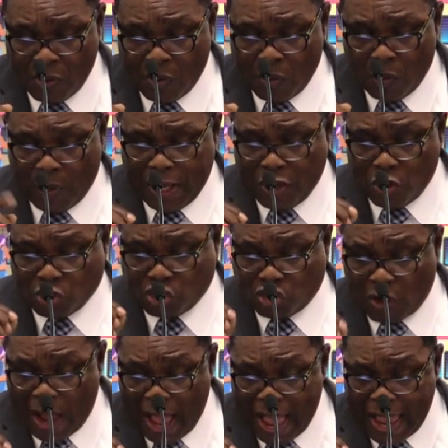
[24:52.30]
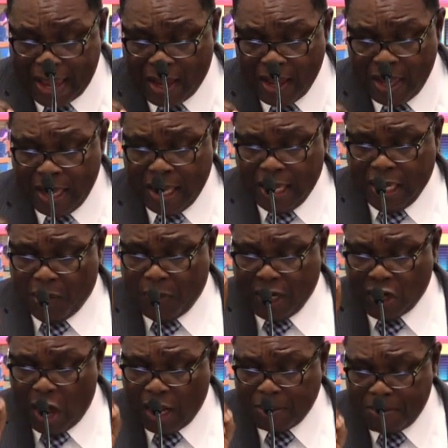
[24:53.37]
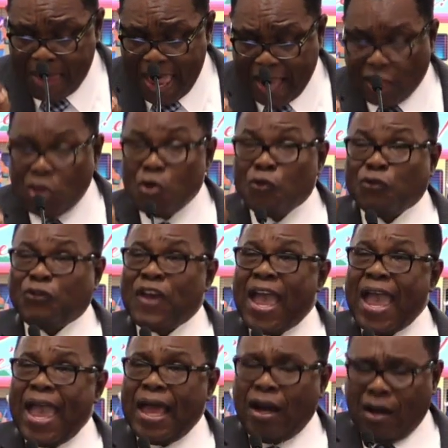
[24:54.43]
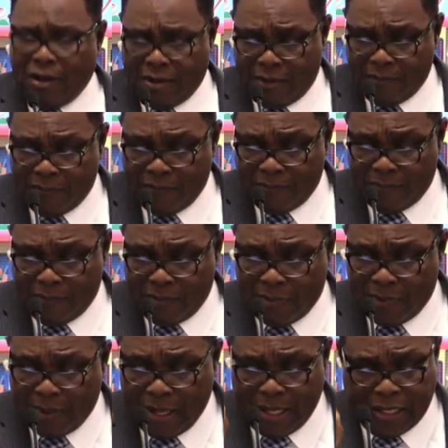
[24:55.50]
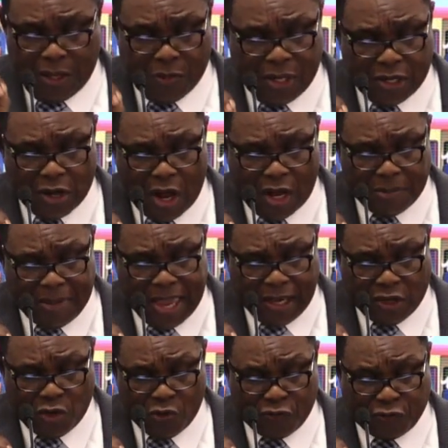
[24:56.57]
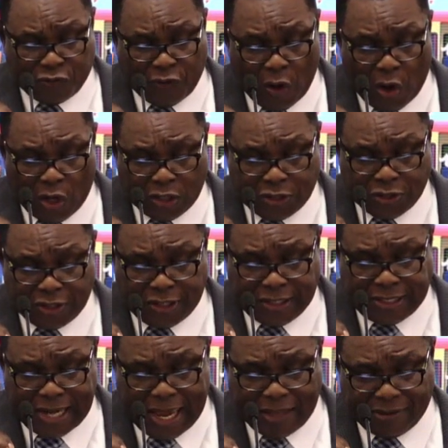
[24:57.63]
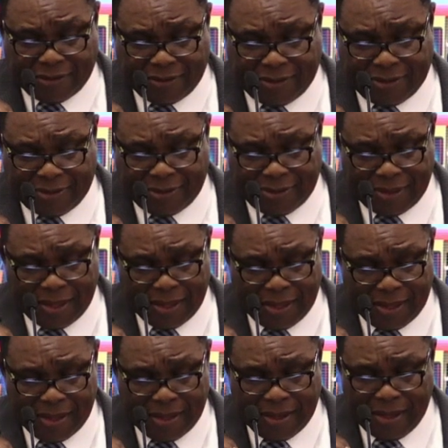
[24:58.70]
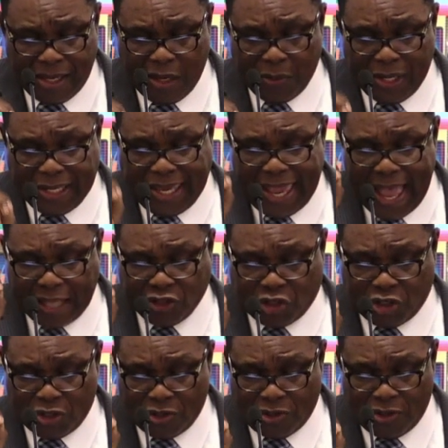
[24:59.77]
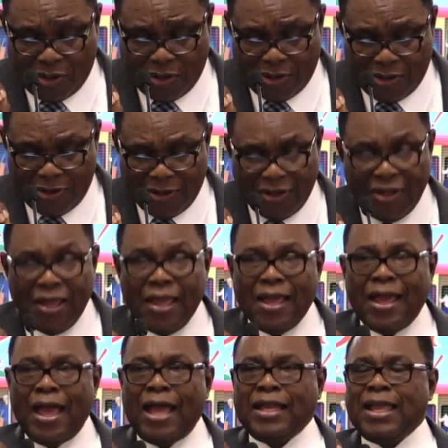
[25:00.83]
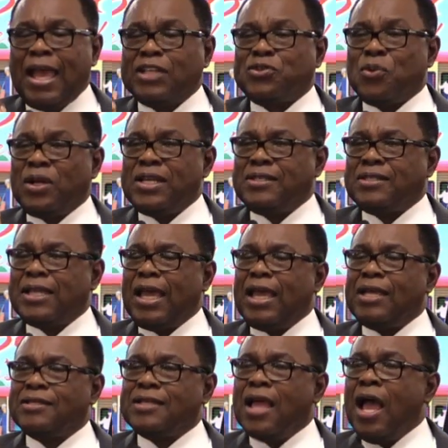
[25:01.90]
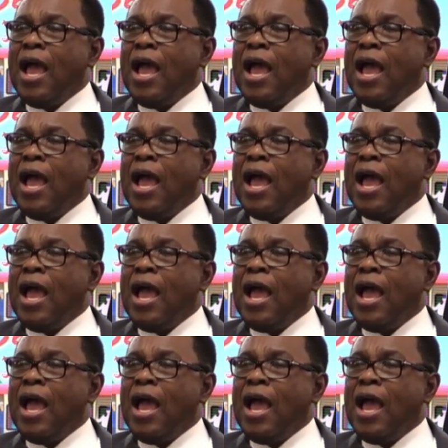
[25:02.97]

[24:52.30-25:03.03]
When you try, He will not make you fail, and He will not make you fall to death. He will catch you. And guess what He says?